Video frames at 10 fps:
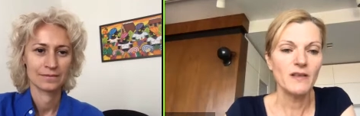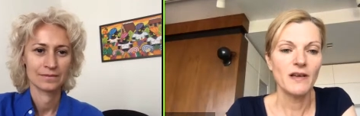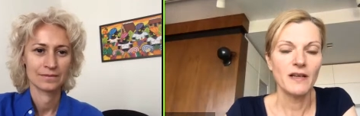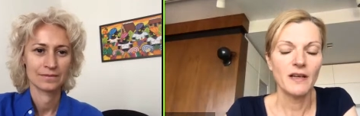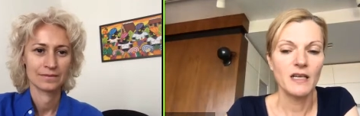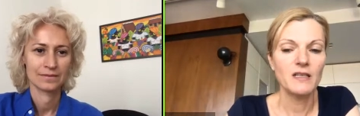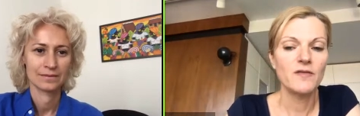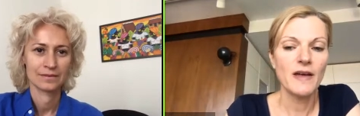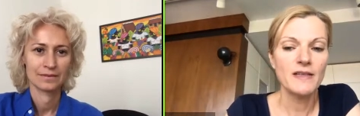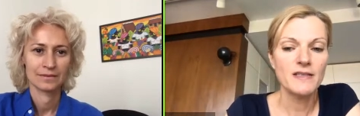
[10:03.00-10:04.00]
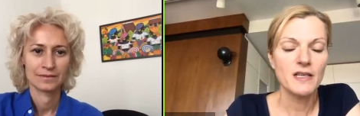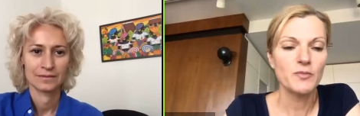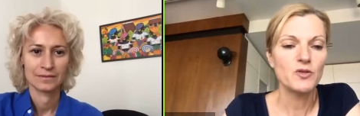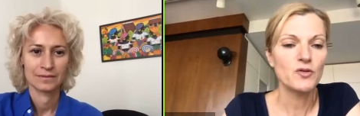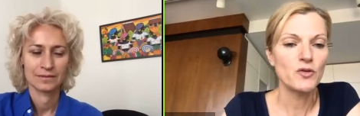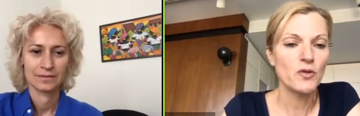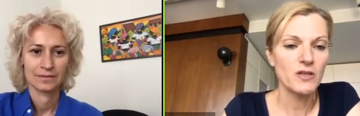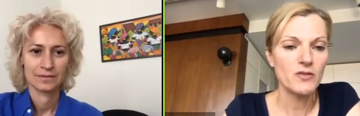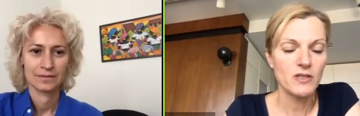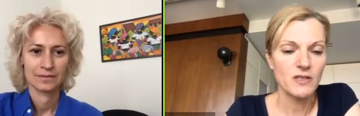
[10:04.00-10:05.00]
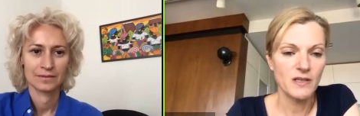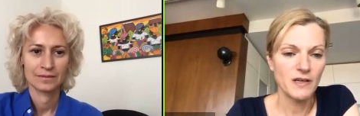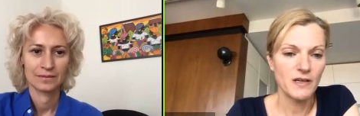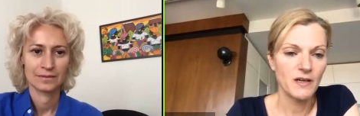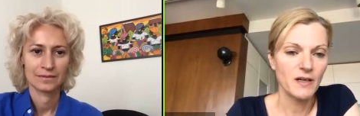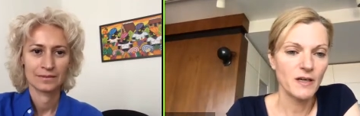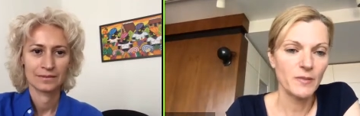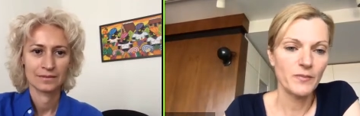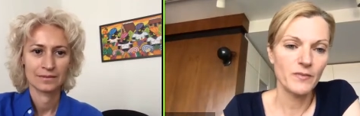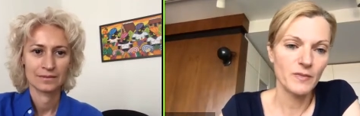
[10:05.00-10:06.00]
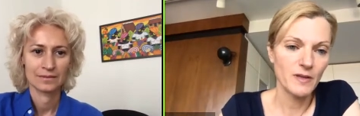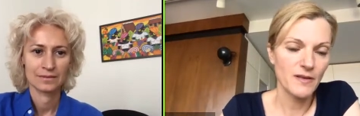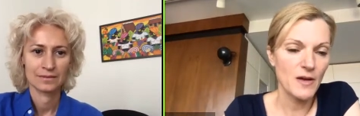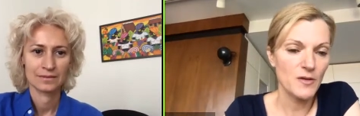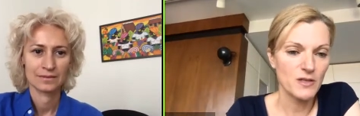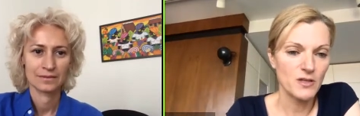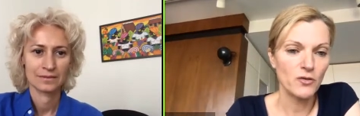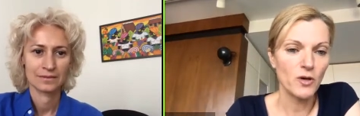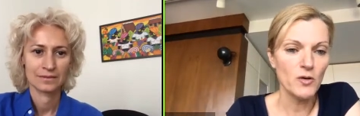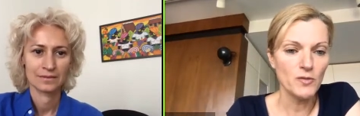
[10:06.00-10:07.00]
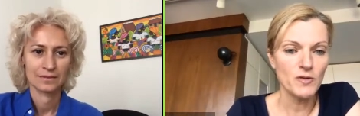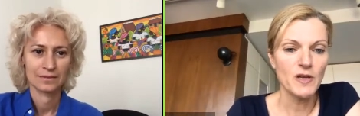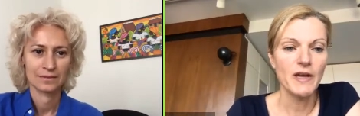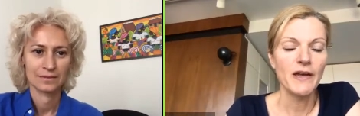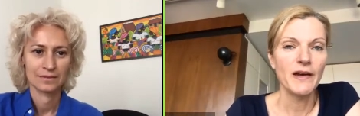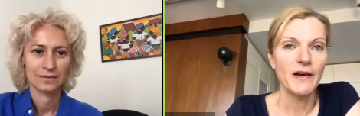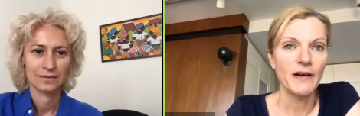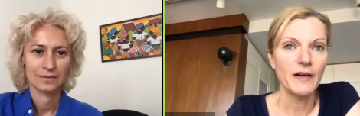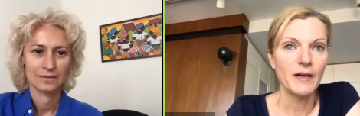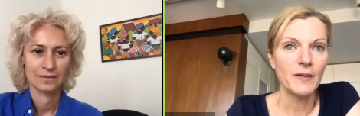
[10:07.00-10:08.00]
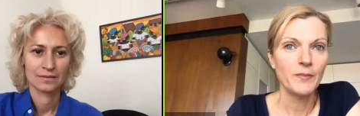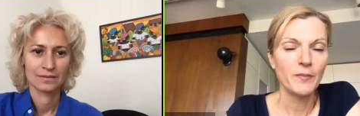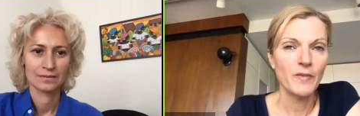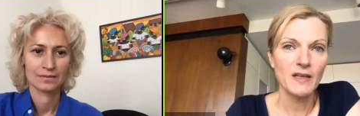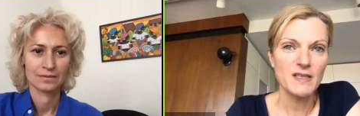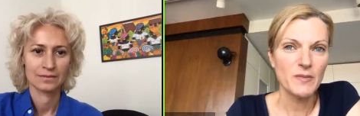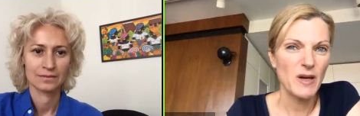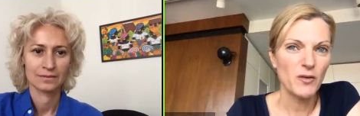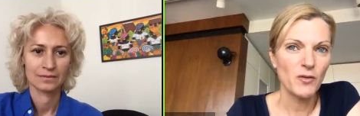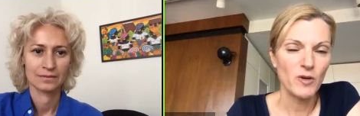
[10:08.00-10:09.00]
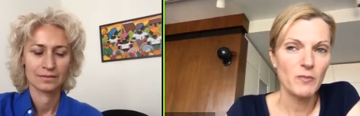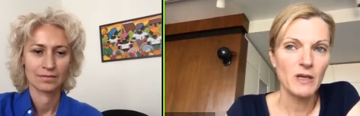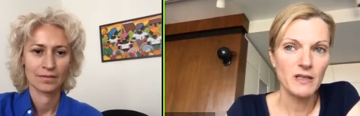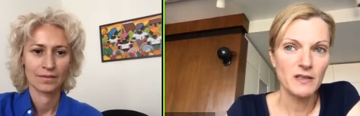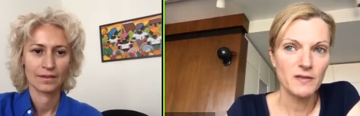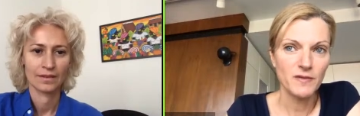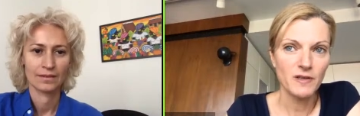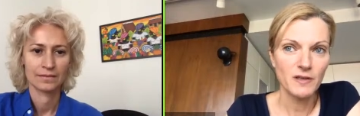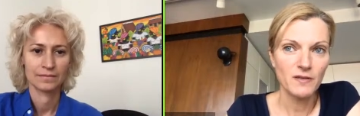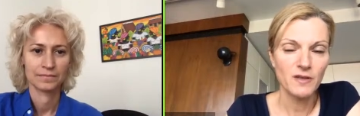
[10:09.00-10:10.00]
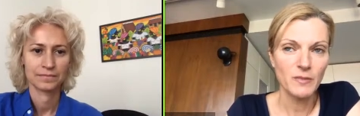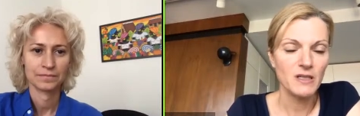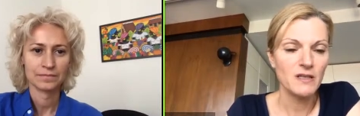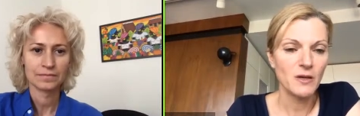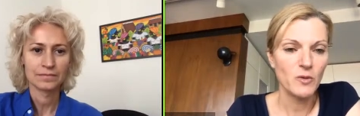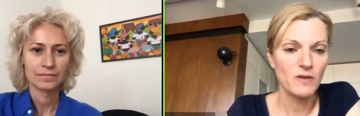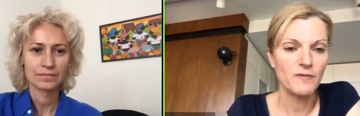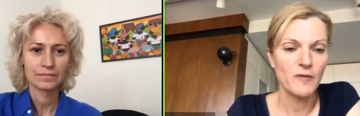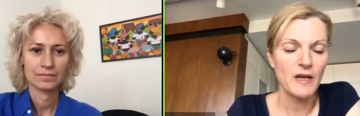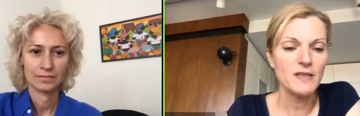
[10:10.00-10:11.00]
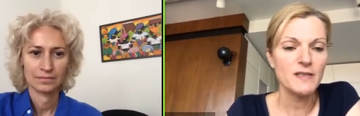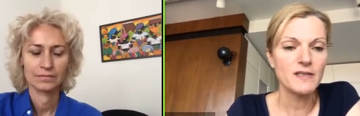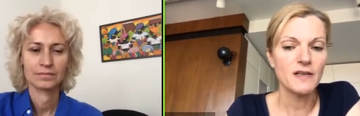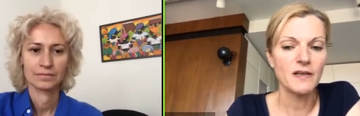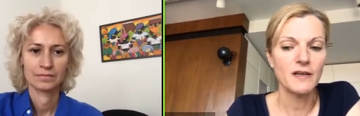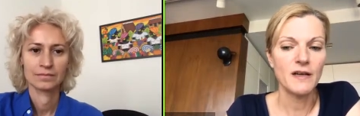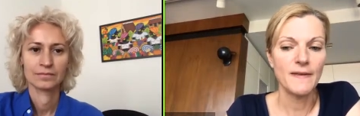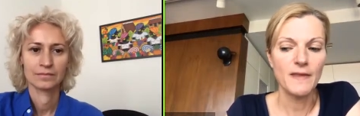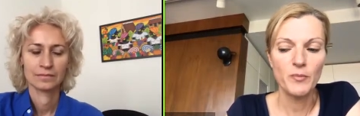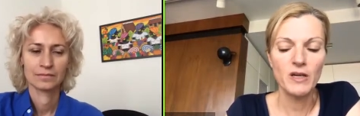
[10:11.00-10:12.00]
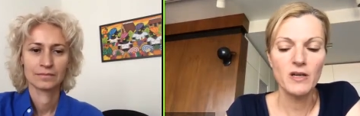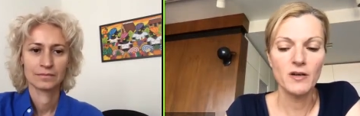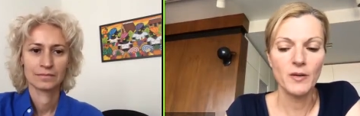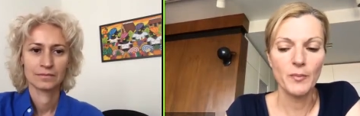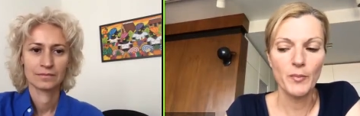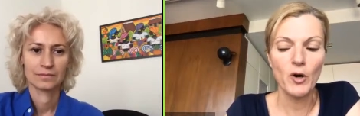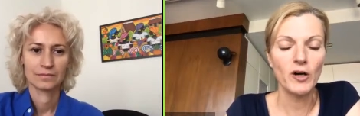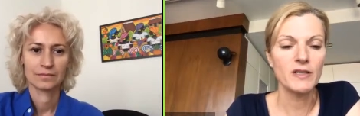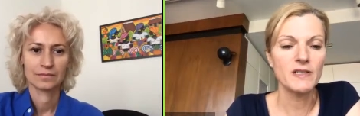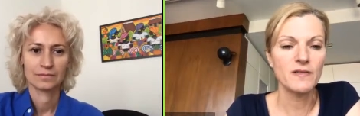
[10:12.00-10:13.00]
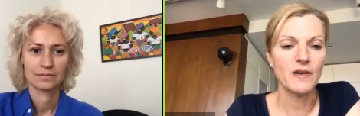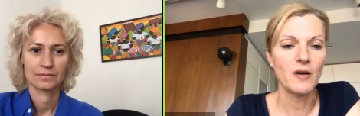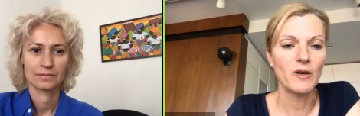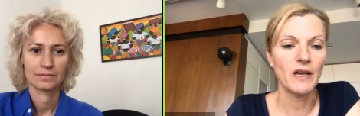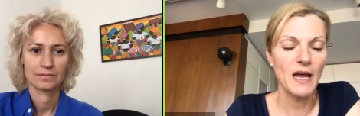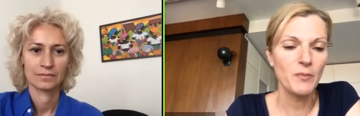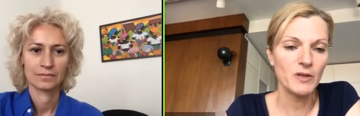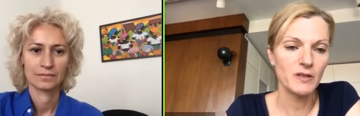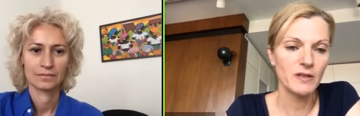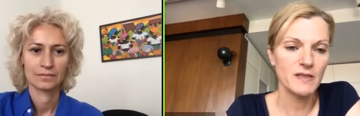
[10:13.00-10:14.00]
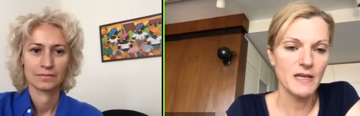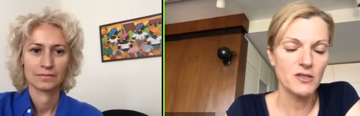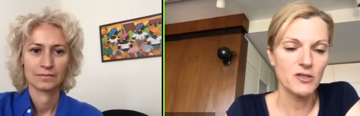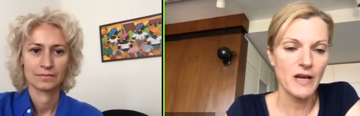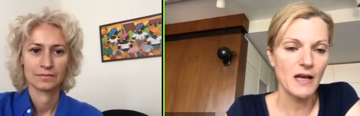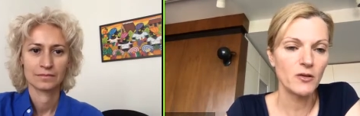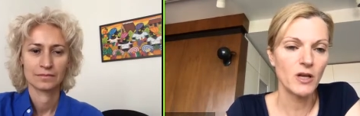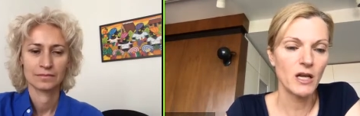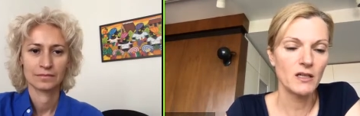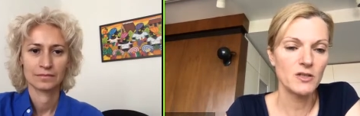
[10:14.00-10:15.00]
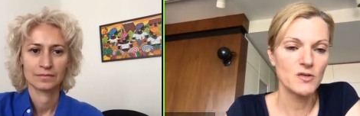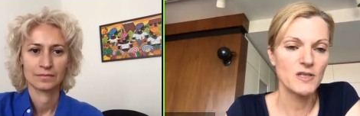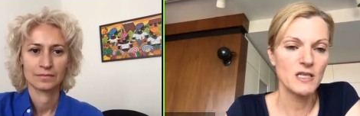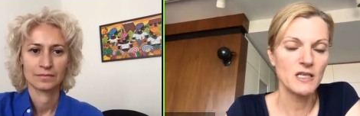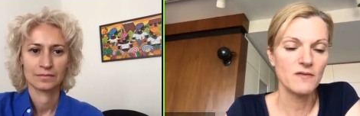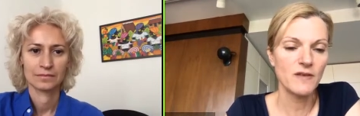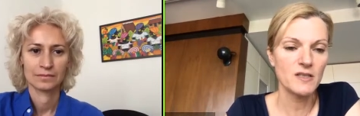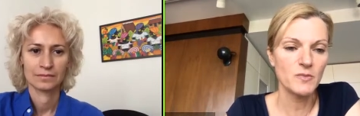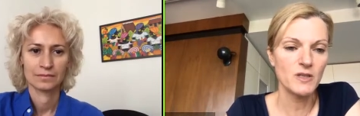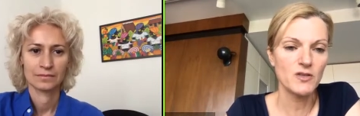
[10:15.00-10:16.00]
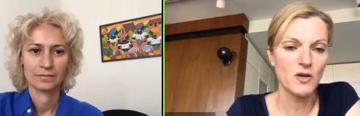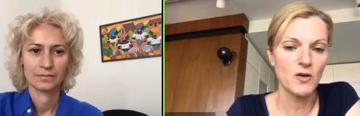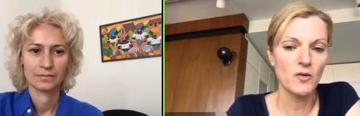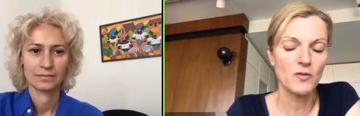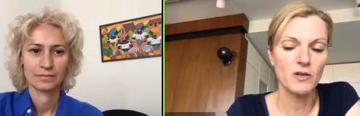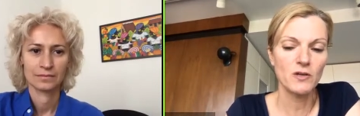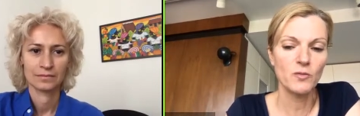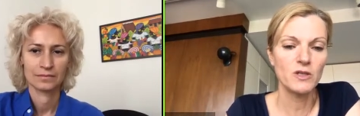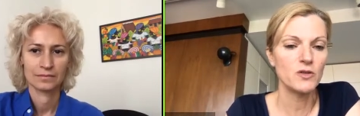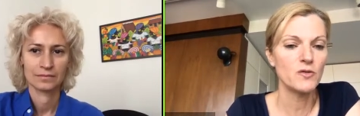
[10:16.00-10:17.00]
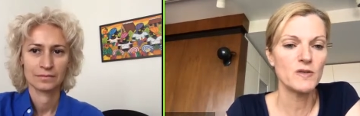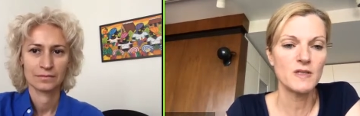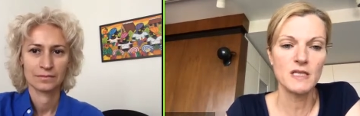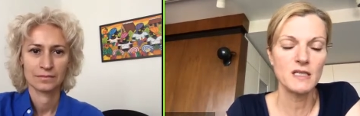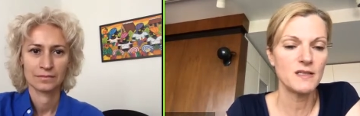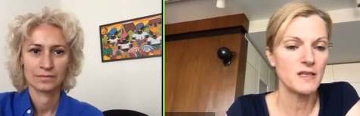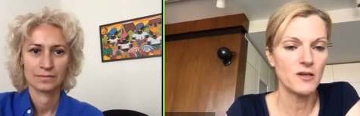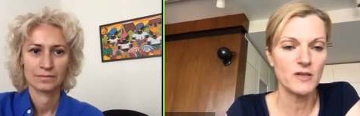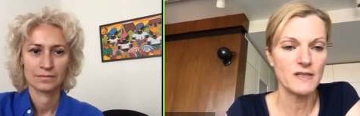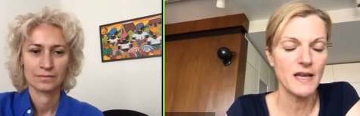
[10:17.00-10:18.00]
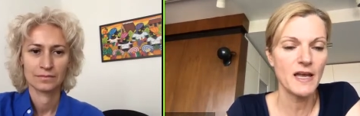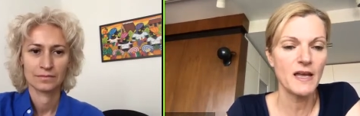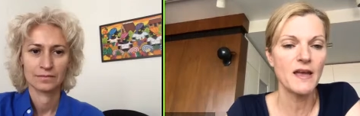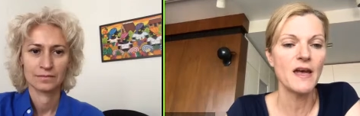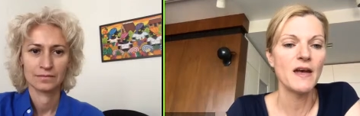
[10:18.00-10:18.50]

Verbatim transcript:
Speaker 1: that can invest up to 200,000 um, euros. Um, that's about 3 million of the, of the money that we've raised. Uh, and the bigger part of our capital is actually allocated to seed investments. So we do seed Series A